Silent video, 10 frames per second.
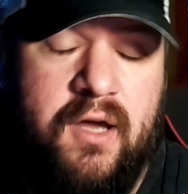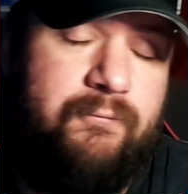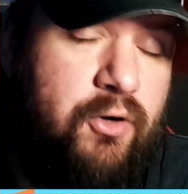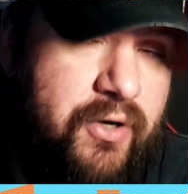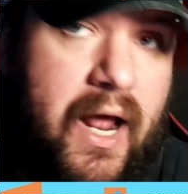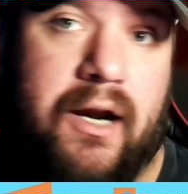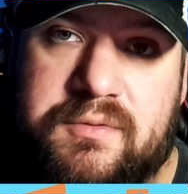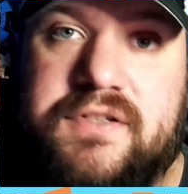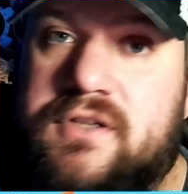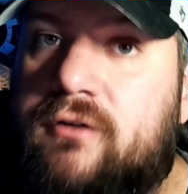Vernon
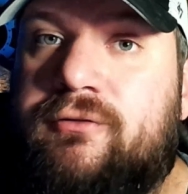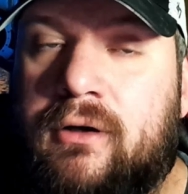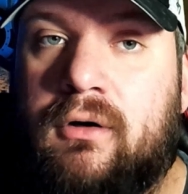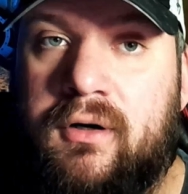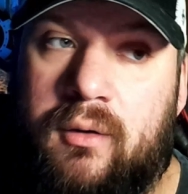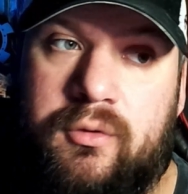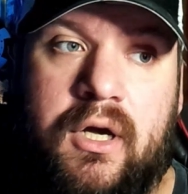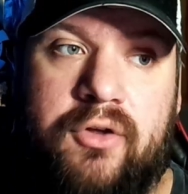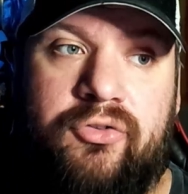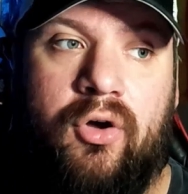Adams is going to figure it out.
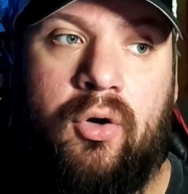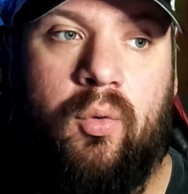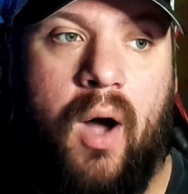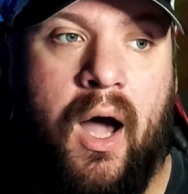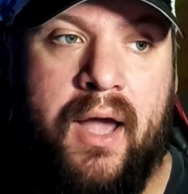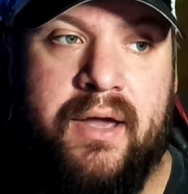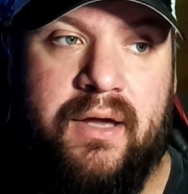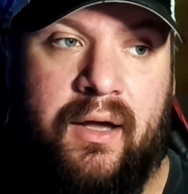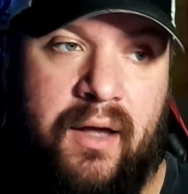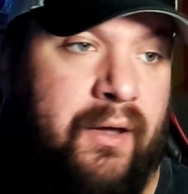So
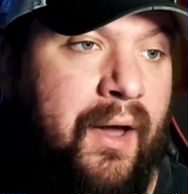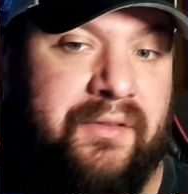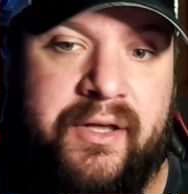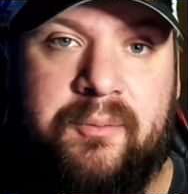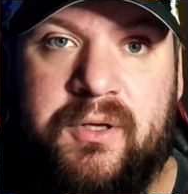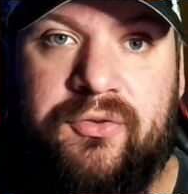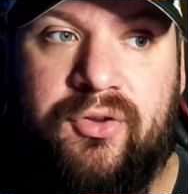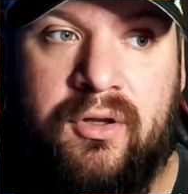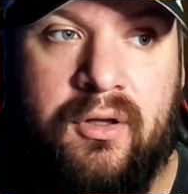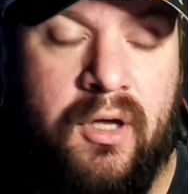I like BC